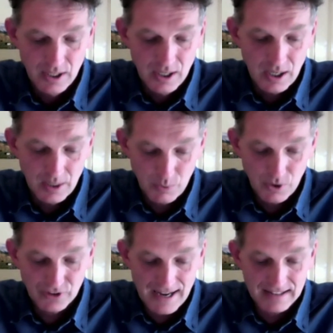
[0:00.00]
I
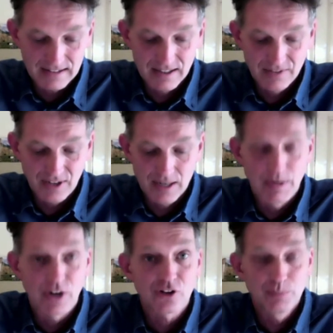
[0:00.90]
was active in a
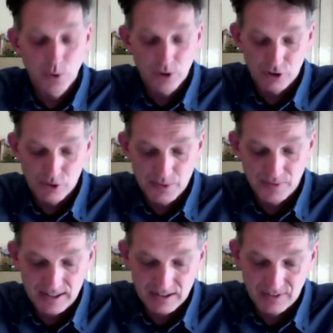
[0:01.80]
much smaller group of
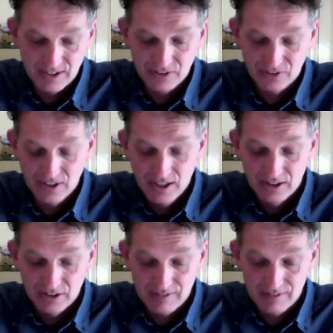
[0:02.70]
activists, a
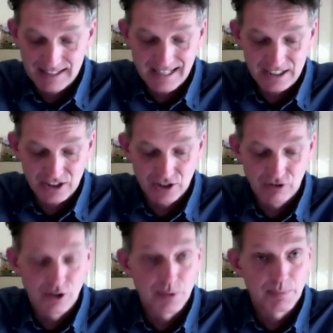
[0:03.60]
direct action
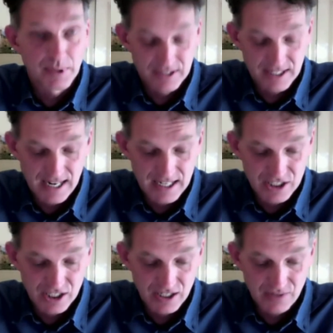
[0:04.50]
group,
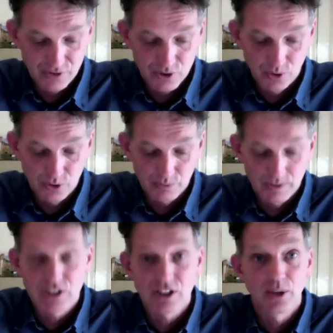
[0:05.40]
DAG for short,
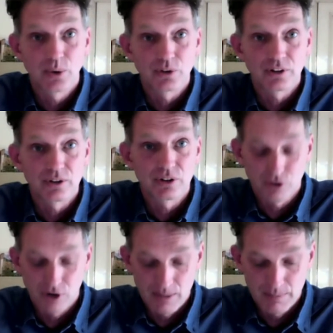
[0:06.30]
which I also
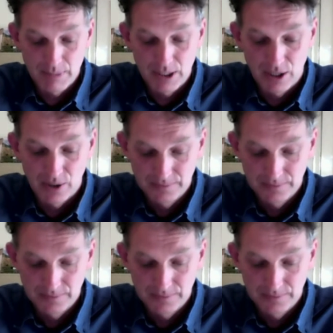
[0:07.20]
described below.